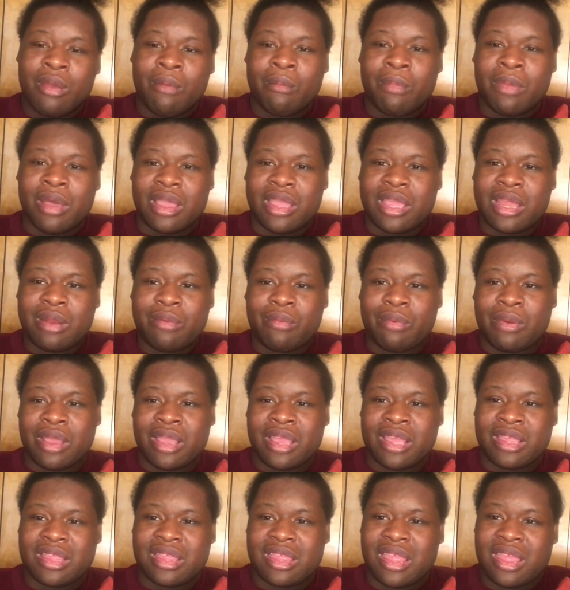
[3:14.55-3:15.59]
But
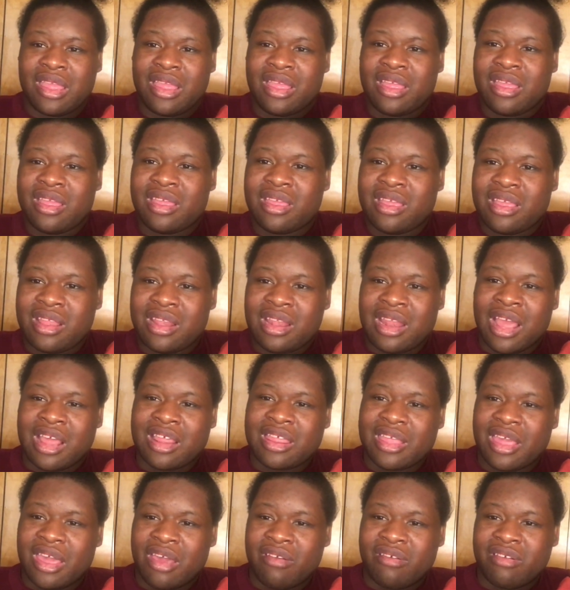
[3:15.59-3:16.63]
anyways, and I
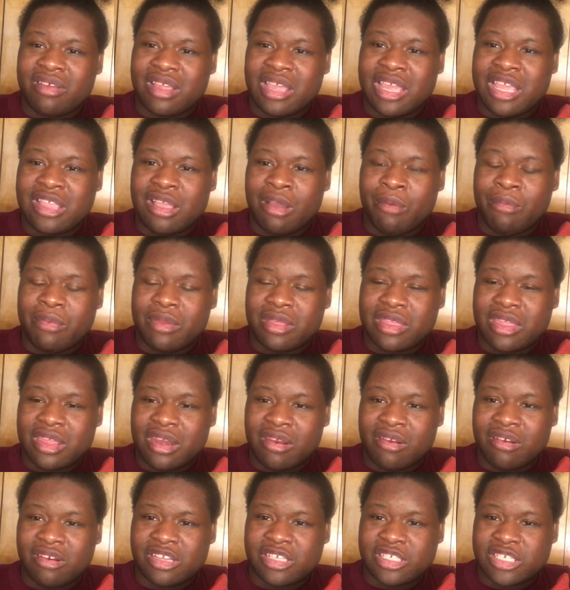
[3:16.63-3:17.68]
saw him, he told me to sit
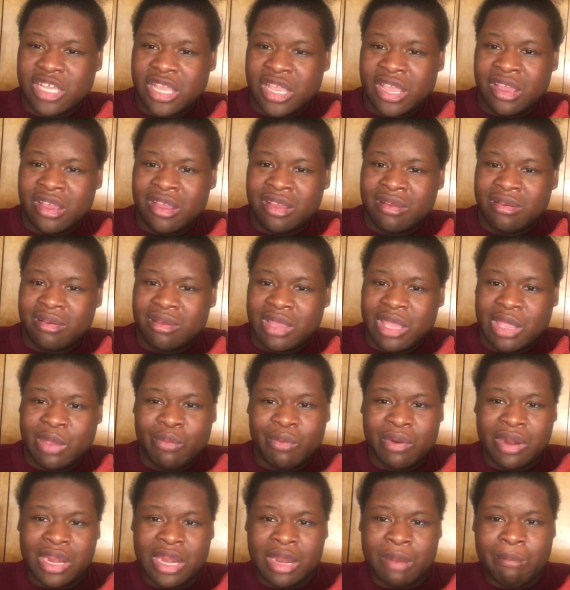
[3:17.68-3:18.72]
on a chair. He
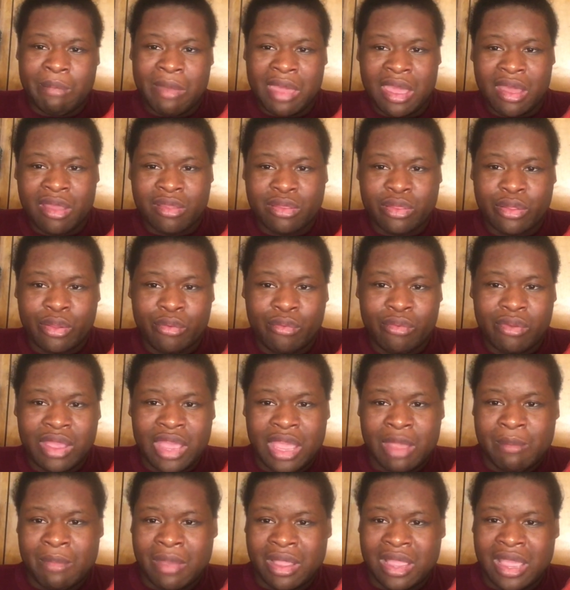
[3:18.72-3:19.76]
went in the bathroom,
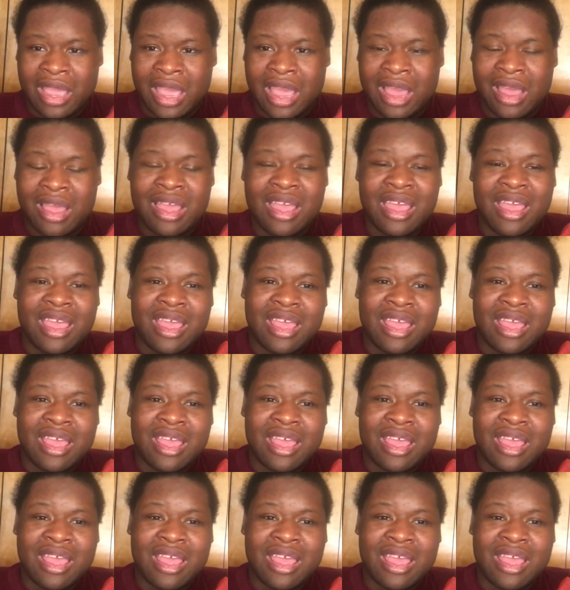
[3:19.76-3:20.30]
came back out.